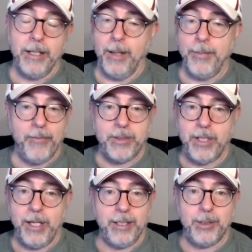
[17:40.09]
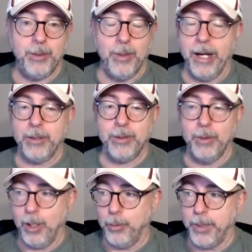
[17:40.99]
I'm never saying it's too high or too
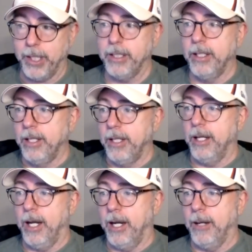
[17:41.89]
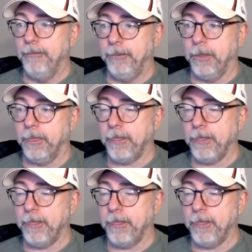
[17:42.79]
low, but um,